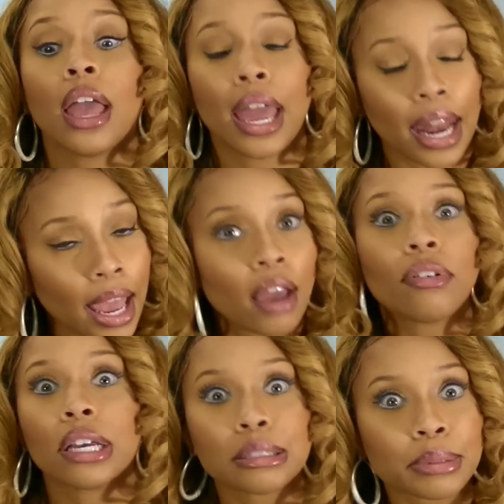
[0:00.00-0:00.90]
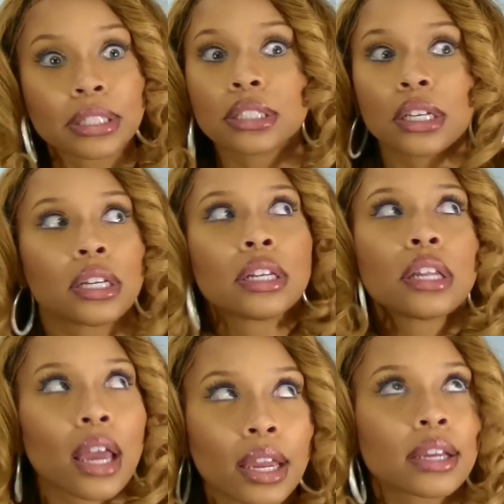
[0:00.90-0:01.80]
and they have husbands, and
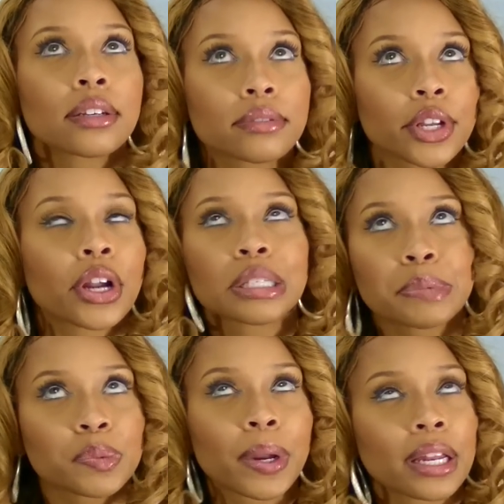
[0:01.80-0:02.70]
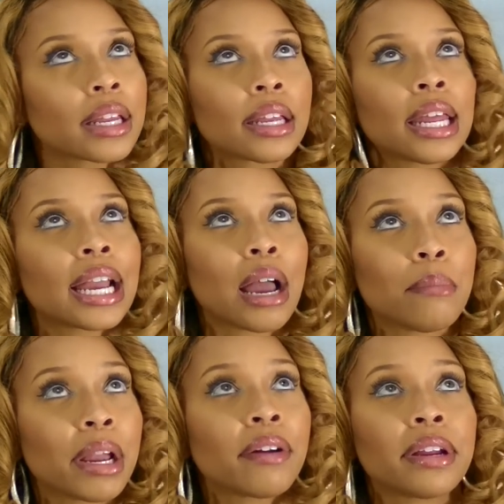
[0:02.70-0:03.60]
their husbands waited and they got
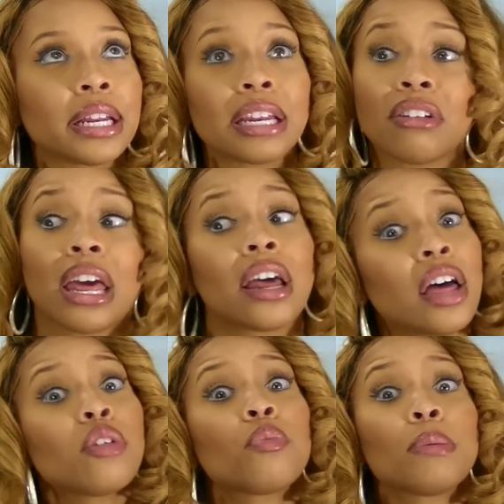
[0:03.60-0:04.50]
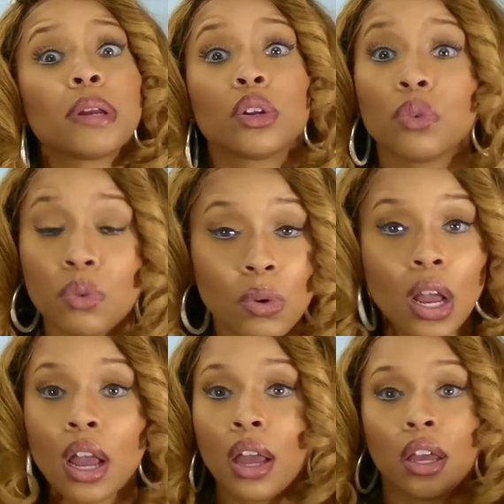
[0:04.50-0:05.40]
married. And there are a lot of other women who
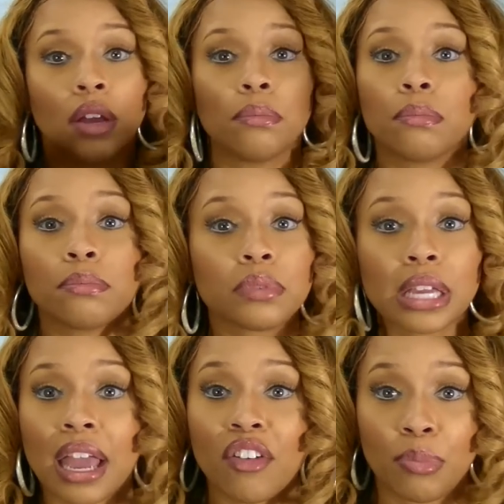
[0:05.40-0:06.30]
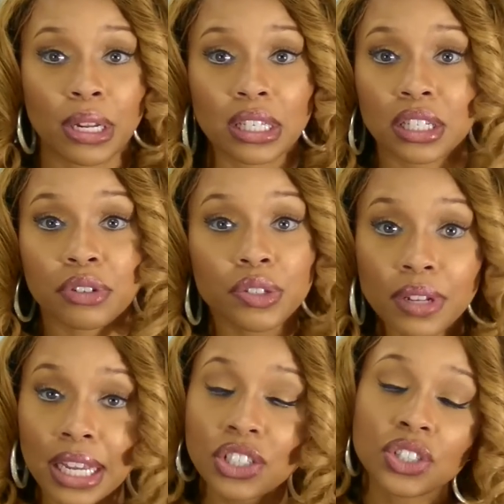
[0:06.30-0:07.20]
have been in serious
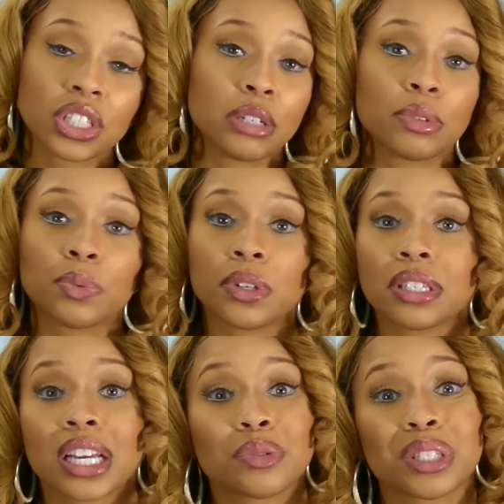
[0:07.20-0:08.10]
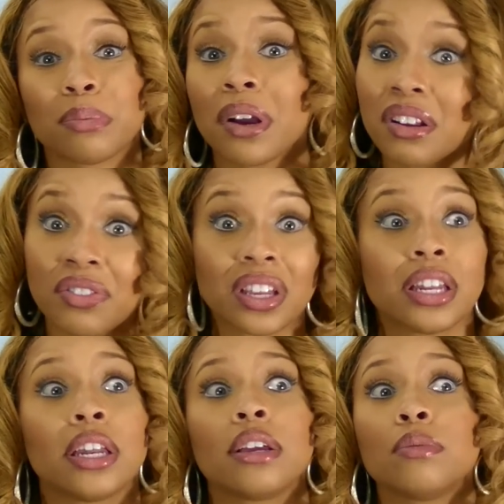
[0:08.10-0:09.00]
relationships where sex was a part of it,
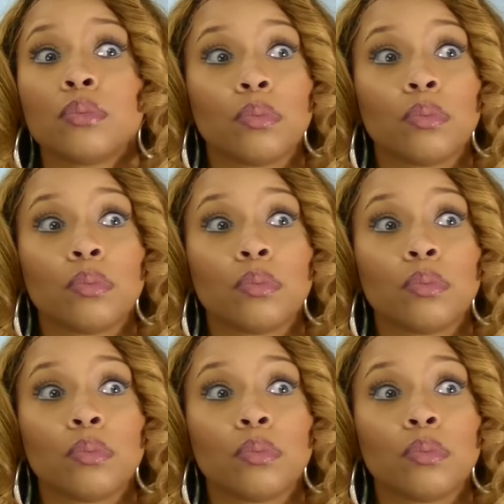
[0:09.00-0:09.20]
and they